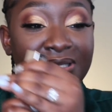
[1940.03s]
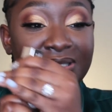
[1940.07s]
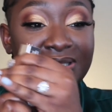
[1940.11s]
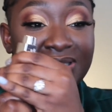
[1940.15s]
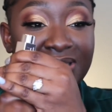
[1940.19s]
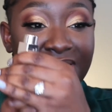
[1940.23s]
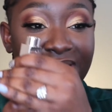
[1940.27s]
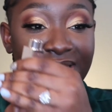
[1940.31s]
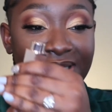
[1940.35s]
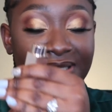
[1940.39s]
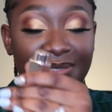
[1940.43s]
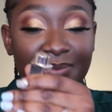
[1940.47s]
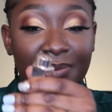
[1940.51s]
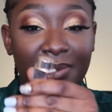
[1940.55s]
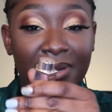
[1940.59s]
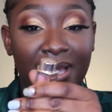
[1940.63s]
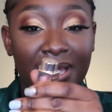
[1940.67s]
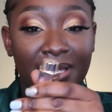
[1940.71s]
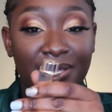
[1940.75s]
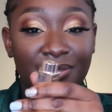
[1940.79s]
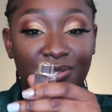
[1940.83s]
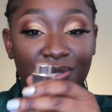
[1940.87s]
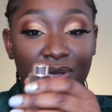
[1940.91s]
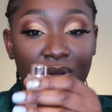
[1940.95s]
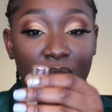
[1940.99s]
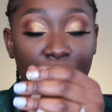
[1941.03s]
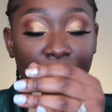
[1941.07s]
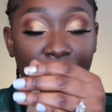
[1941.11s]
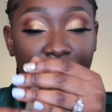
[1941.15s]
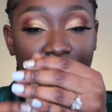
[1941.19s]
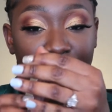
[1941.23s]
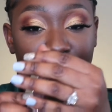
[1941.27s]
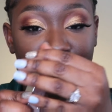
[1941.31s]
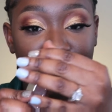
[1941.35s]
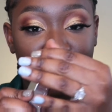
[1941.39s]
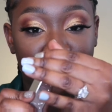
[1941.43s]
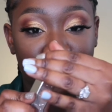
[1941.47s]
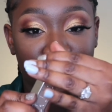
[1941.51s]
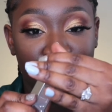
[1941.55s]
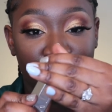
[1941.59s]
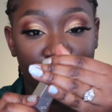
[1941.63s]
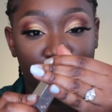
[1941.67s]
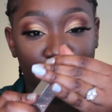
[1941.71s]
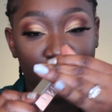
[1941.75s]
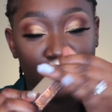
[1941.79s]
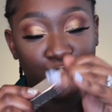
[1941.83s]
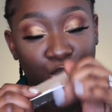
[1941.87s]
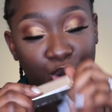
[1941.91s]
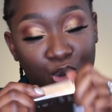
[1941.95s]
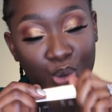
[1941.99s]
days when I don't want to
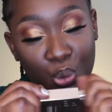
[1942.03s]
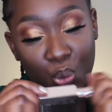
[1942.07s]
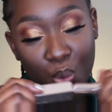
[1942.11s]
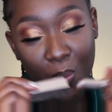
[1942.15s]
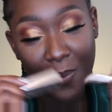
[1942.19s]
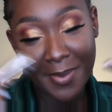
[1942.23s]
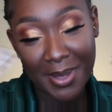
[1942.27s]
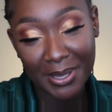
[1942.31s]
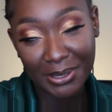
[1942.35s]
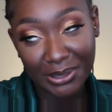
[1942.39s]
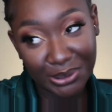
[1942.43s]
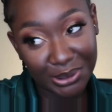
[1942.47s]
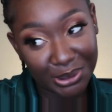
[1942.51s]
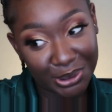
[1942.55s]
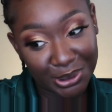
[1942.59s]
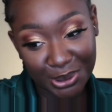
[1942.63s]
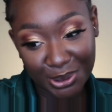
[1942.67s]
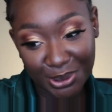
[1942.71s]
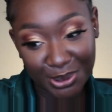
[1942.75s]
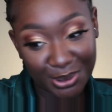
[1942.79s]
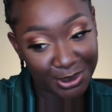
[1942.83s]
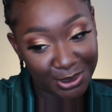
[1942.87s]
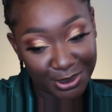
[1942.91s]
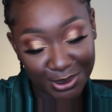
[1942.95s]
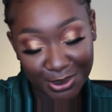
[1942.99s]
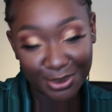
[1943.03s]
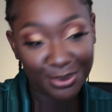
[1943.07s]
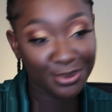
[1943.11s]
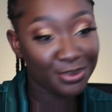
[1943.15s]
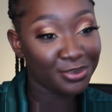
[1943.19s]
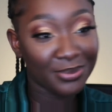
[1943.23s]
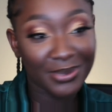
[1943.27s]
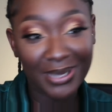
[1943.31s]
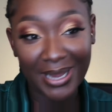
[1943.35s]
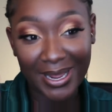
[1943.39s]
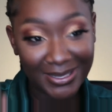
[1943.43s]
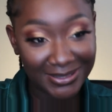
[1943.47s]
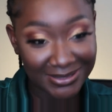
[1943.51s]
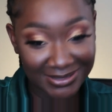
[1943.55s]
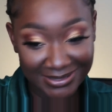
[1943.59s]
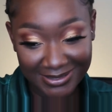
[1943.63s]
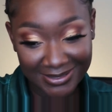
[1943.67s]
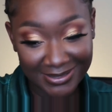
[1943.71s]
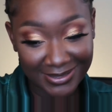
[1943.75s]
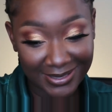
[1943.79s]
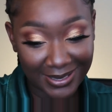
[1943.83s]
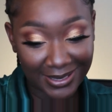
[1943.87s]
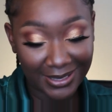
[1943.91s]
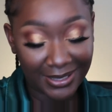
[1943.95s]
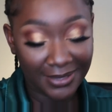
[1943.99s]
do too much, like
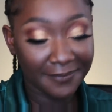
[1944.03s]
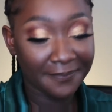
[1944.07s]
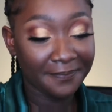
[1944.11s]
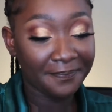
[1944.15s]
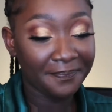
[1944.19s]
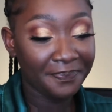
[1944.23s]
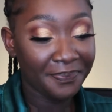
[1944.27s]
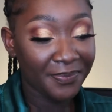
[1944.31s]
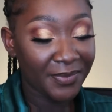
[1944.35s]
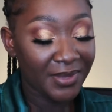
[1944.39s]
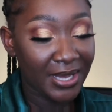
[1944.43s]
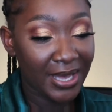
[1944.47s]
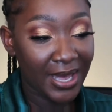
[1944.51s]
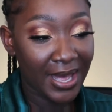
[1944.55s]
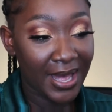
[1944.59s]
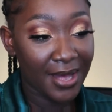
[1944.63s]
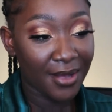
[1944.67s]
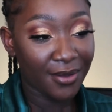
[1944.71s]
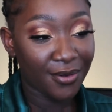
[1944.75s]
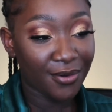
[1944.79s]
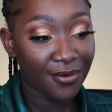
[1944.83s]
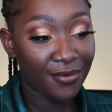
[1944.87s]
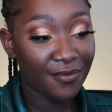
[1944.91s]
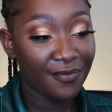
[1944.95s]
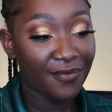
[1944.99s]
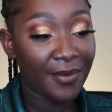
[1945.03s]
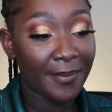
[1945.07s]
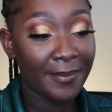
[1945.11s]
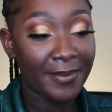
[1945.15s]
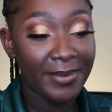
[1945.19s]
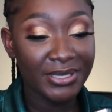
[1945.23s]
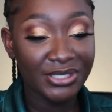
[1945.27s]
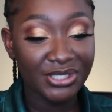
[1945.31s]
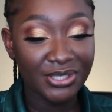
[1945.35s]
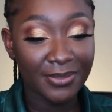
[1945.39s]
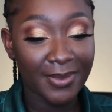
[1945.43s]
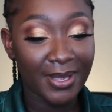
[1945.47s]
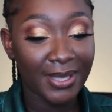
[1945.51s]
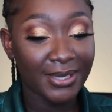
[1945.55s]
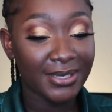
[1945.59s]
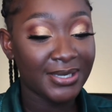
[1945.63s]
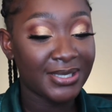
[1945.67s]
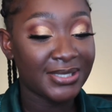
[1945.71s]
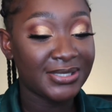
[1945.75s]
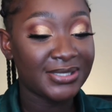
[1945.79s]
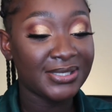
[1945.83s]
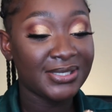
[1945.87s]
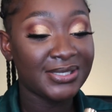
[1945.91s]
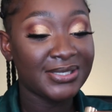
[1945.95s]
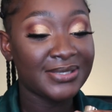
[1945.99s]
today, I'll go for Major
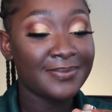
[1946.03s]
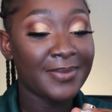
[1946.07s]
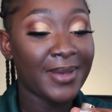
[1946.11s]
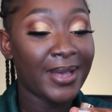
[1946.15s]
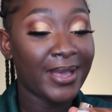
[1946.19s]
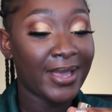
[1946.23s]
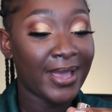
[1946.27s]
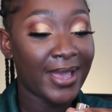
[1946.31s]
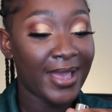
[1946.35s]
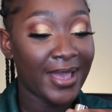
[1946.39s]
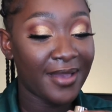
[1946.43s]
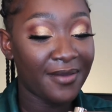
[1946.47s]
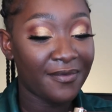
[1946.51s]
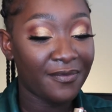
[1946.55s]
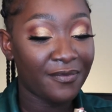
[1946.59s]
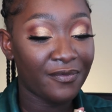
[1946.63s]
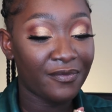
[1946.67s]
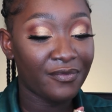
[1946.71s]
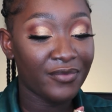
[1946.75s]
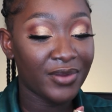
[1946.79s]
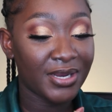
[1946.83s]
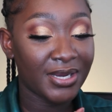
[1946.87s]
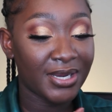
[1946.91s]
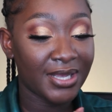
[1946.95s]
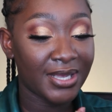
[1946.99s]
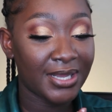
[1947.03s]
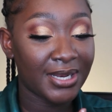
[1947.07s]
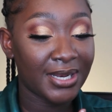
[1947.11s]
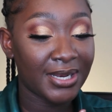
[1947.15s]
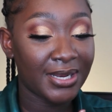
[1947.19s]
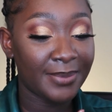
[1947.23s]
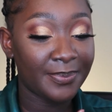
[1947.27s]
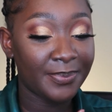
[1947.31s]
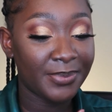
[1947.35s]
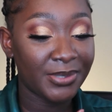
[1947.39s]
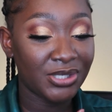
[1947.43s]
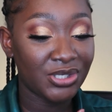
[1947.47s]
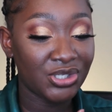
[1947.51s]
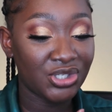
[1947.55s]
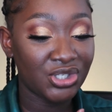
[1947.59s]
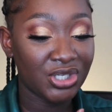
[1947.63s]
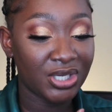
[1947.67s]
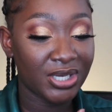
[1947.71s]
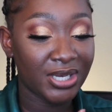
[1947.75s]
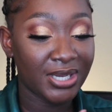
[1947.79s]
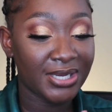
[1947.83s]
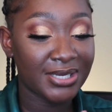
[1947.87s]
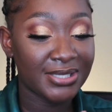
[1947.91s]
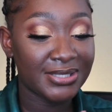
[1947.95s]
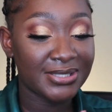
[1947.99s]
Magnets. It's my everyday lippy
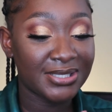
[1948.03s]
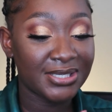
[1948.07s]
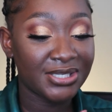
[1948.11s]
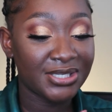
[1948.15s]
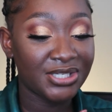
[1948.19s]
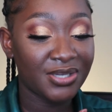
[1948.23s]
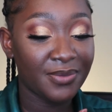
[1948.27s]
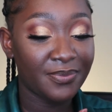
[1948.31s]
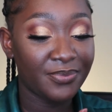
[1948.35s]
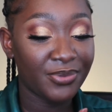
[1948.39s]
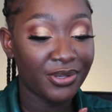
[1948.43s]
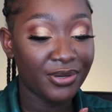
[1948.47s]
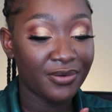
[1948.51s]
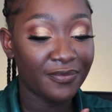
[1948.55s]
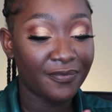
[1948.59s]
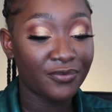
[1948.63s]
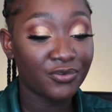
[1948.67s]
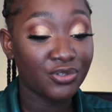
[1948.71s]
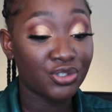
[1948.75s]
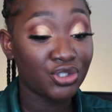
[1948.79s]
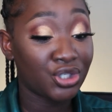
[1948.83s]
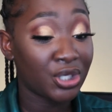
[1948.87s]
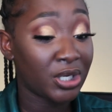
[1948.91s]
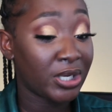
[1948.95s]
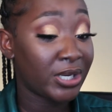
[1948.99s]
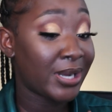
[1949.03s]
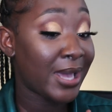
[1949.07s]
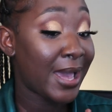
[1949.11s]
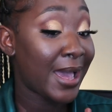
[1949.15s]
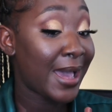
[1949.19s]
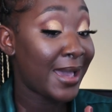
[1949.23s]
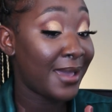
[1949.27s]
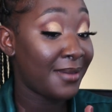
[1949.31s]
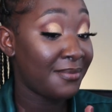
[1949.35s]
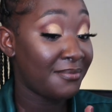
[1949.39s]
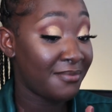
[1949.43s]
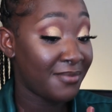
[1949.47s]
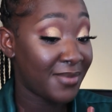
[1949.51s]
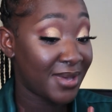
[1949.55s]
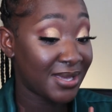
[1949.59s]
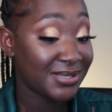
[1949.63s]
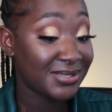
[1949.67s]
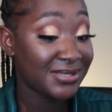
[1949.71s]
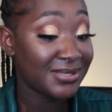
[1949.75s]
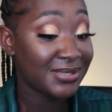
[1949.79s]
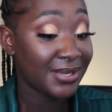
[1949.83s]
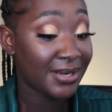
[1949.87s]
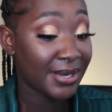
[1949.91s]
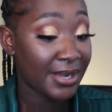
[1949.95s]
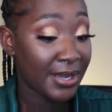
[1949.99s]
shade. It's such a beautiful shade. I
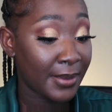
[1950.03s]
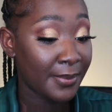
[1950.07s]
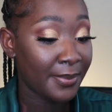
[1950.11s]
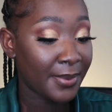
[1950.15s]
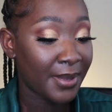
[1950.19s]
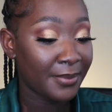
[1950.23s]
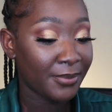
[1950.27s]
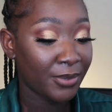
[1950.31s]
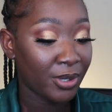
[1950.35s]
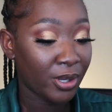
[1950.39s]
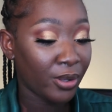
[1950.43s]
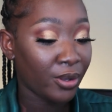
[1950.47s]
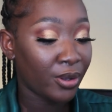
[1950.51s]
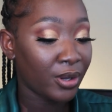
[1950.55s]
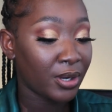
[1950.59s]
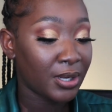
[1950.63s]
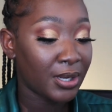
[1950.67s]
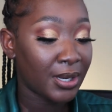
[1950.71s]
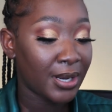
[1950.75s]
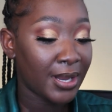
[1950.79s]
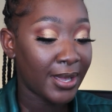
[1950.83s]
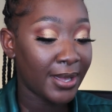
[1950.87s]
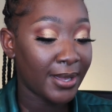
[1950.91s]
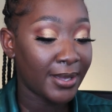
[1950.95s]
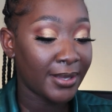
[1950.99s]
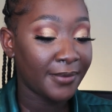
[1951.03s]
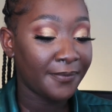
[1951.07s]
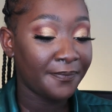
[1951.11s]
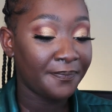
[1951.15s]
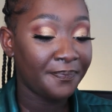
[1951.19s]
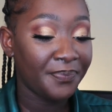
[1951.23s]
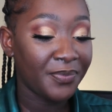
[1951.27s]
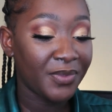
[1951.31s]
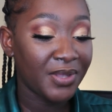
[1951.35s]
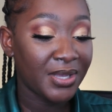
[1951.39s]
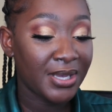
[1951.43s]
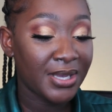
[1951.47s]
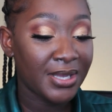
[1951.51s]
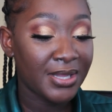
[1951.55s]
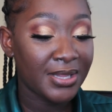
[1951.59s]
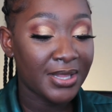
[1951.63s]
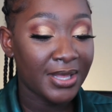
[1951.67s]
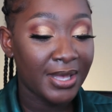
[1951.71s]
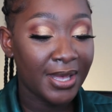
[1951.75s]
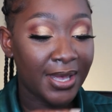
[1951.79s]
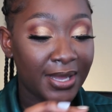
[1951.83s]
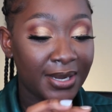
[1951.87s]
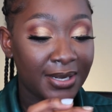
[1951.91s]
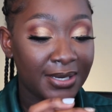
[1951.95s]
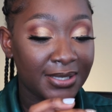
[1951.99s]
messed it up, I'm not gonna lie.
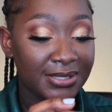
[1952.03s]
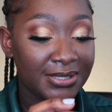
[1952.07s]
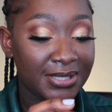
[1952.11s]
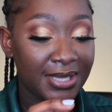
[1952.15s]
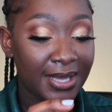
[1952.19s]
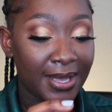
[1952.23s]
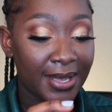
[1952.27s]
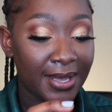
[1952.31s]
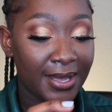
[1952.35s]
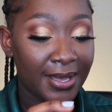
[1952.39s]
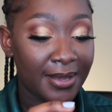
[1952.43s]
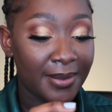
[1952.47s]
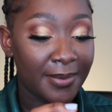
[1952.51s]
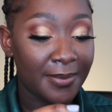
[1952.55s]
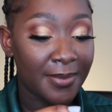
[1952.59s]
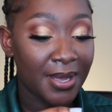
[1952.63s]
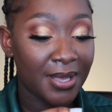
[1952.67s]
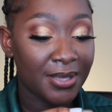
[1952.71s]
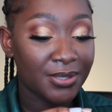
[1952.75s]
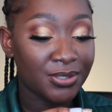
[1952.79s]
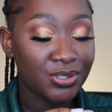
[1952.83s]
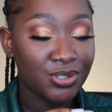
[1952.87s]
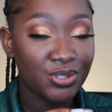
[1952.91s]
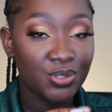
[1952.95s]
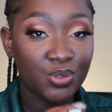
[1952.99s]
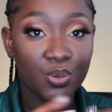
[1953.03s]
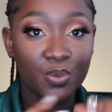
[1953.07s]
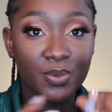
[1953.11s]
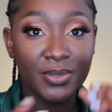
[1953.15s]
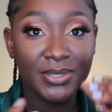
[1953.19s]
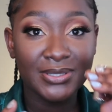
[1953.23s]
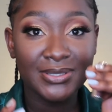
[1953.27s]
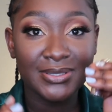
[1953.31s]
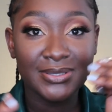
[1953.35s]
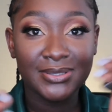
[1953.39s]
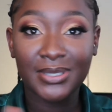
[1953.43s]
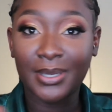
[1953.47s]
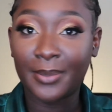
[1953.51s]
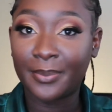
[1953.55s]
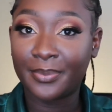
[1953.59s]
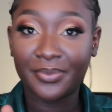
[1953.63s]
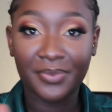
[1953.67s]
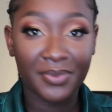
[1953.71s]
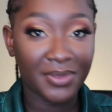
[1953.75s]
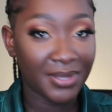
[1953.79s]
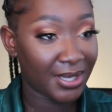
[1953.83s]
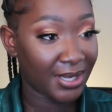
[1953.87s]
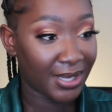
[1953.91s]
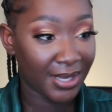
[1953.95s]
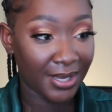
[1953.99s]
The other time I was doing
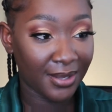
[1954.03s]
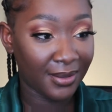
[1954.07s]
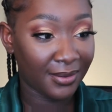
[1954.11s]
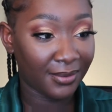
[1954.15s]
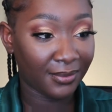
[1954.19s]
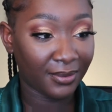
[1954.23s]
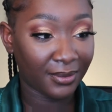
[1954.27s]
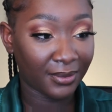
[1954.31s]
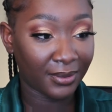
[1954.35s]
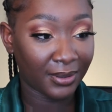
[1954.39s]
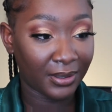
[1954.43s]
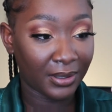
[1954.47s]
something